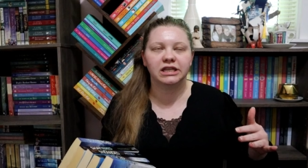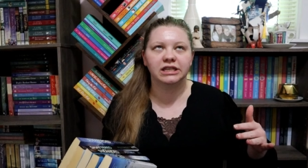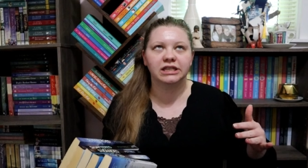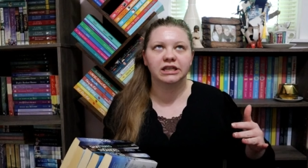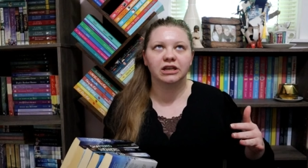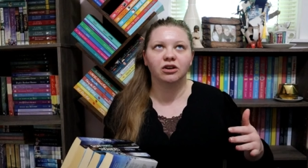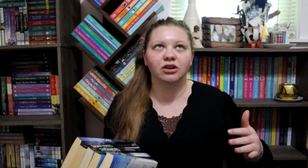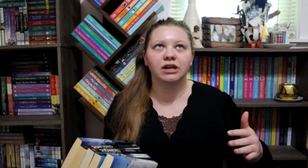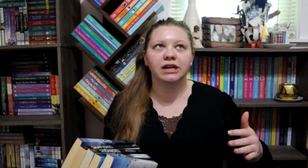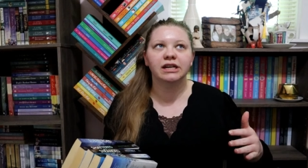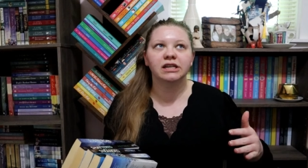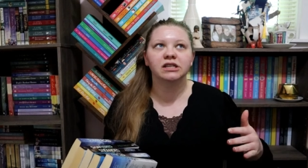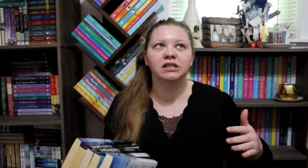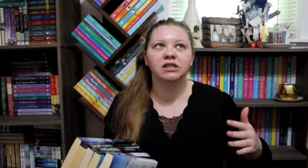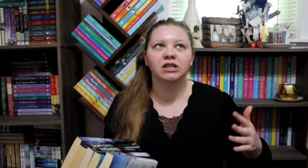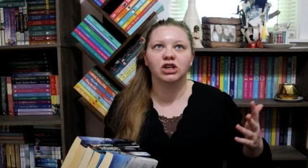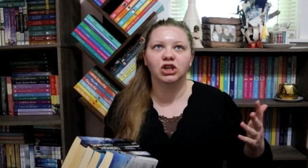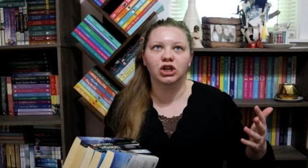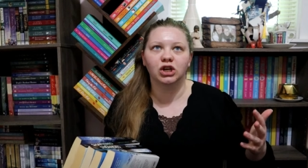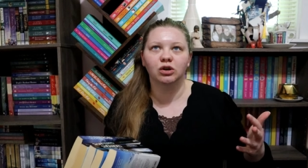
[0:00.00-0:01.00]
in the
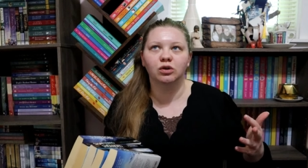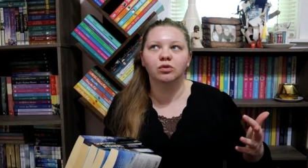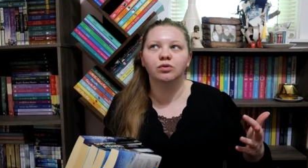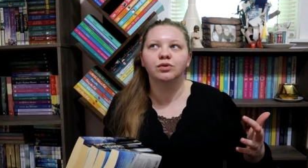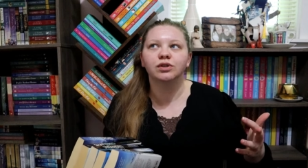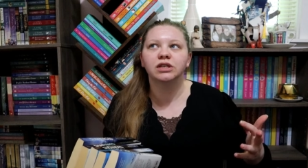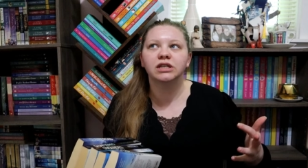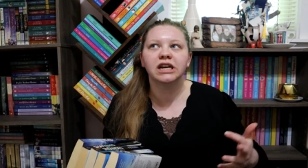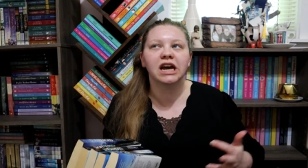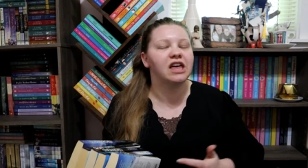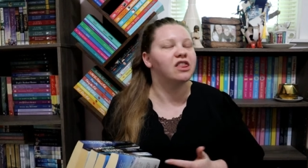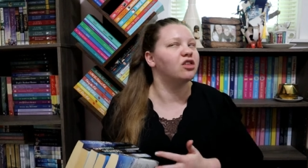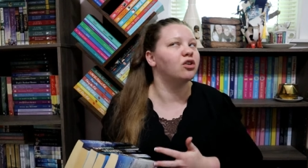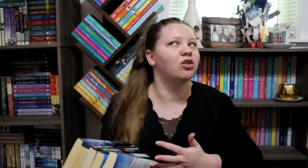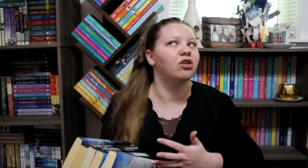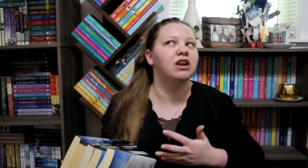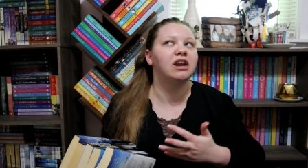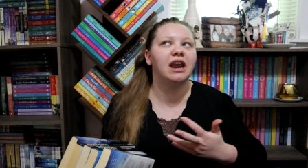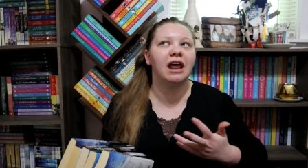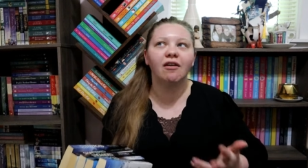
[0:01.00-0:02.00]
series used and
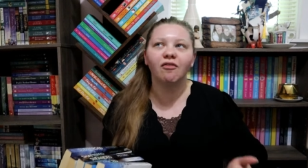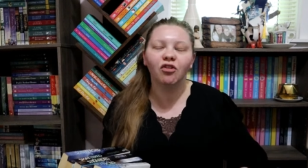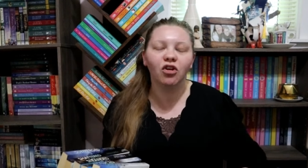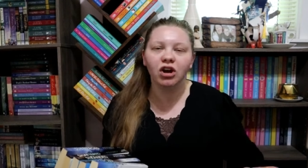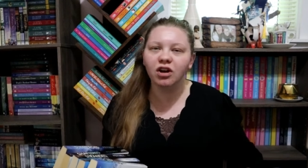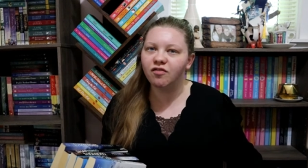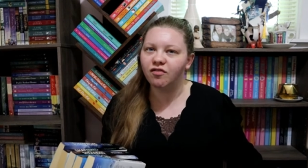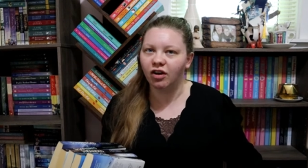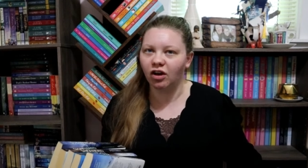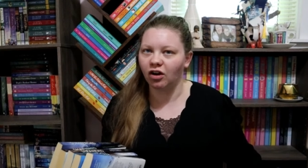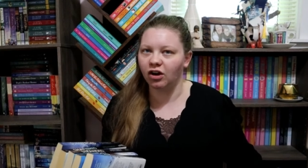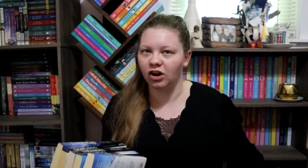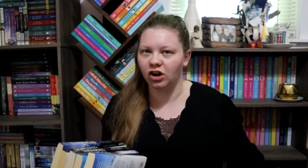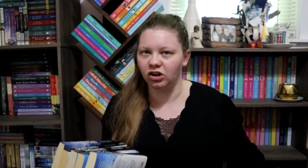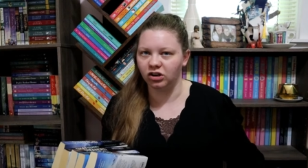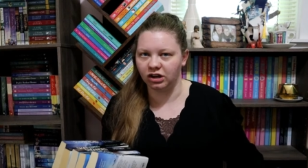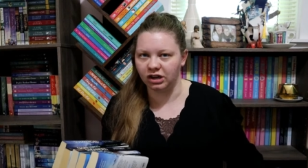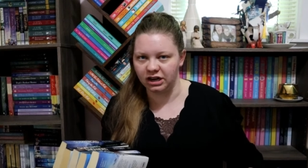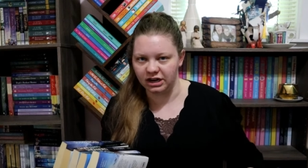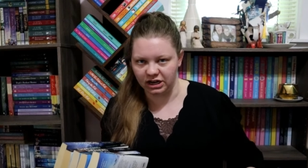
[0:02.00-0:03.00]
they're never in very
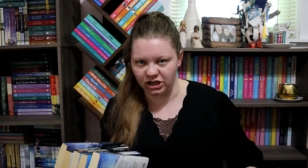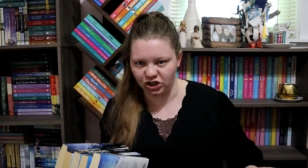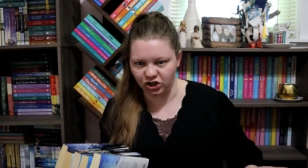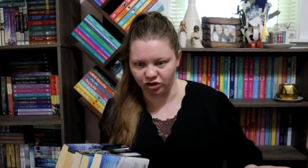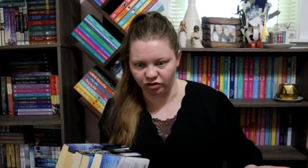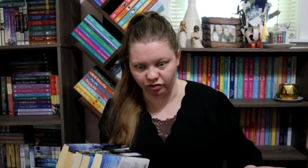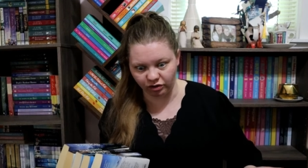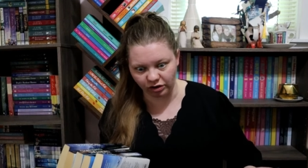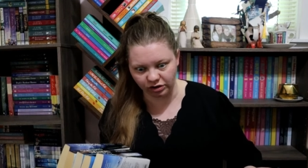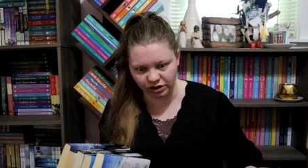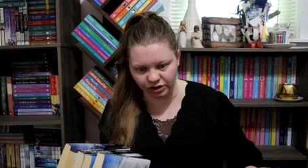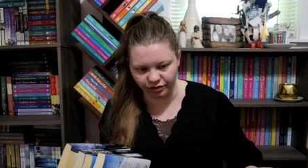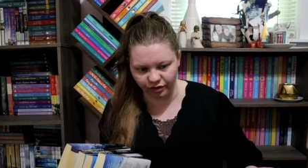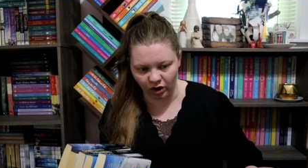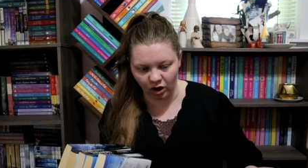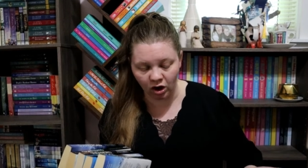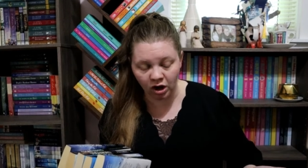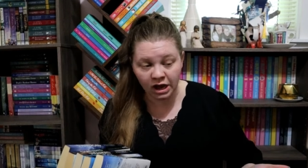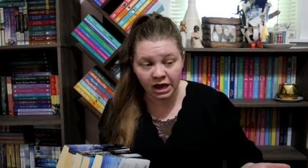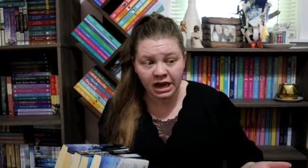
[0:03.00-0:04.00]
good condition first of
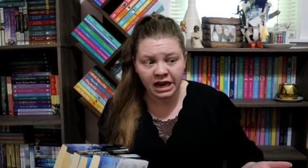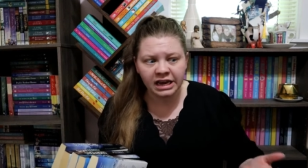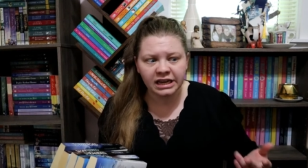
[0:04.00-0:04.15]
all.